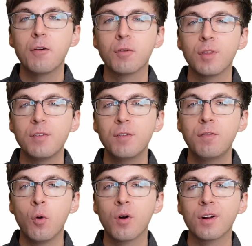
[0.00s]
For level
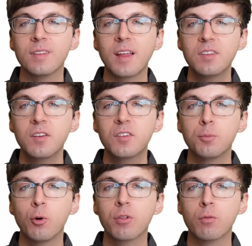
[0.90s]
4, let's
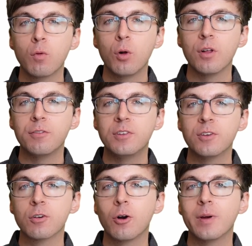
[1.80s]
explore the role of
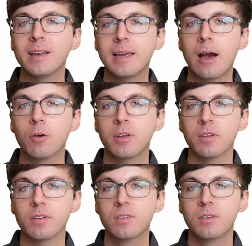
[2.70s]
0 in
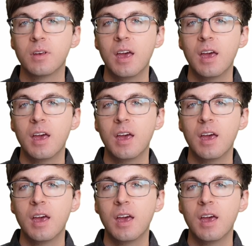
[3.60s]
calculus.